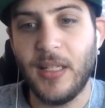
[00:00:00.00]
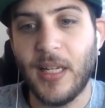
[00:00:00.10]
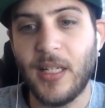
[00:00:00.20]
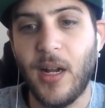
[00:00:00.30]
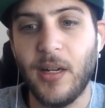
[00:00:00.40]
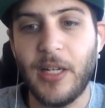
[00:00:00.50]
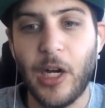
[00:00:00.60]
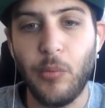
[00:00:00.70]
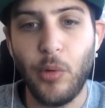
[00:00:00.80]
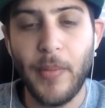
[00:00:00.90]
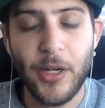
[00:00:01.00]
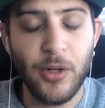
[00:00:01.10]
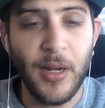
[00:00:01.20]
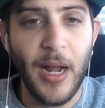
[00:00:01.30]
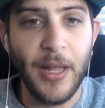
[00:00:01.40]
That's not a terrible
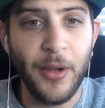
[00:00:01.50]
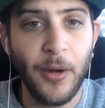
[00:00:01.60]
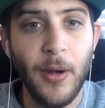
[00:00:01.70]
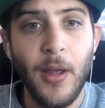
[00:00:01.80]
metric either.